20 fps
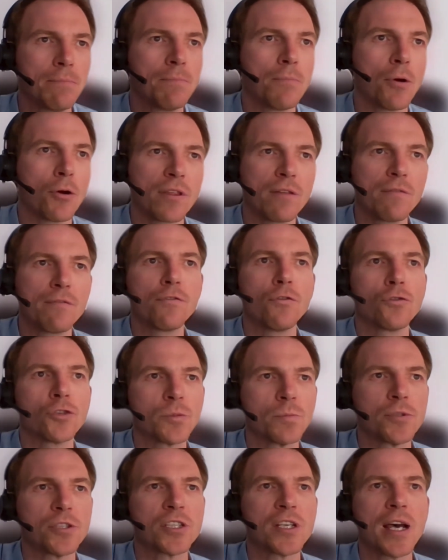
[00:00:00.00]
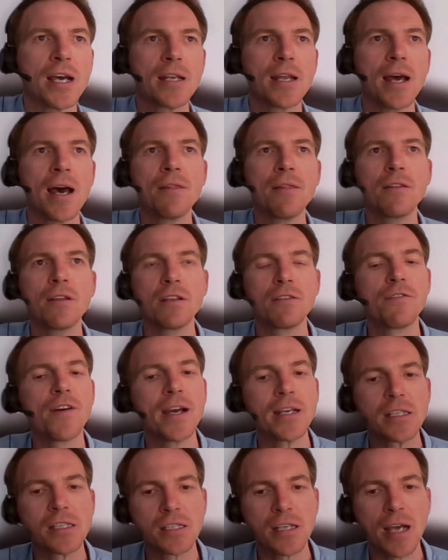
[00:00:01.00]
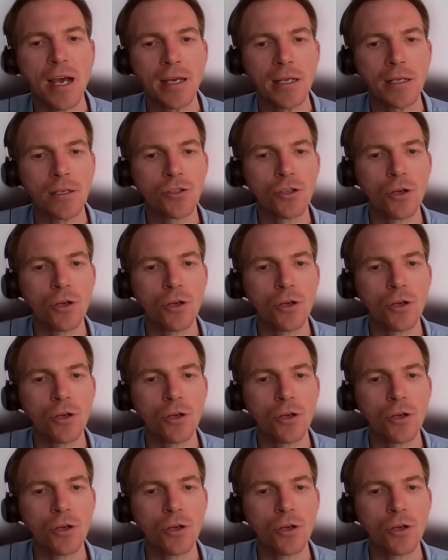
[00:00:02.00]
both the enforcement side and the advice side.